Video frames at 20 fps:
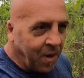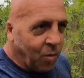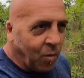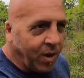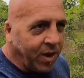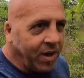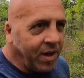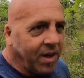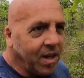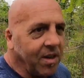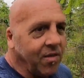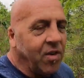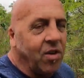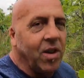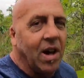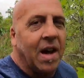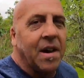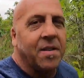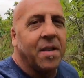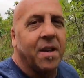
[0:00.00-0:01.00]
Wanted to give you
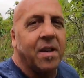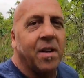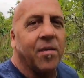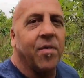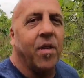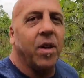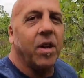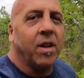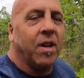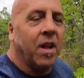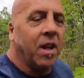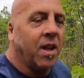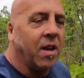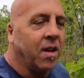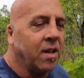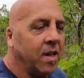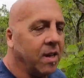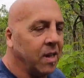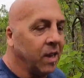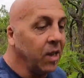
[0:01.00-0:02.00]
guys a different
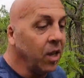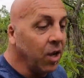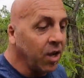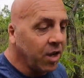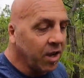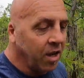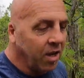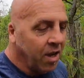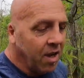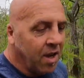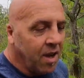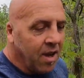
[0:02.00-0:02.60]
look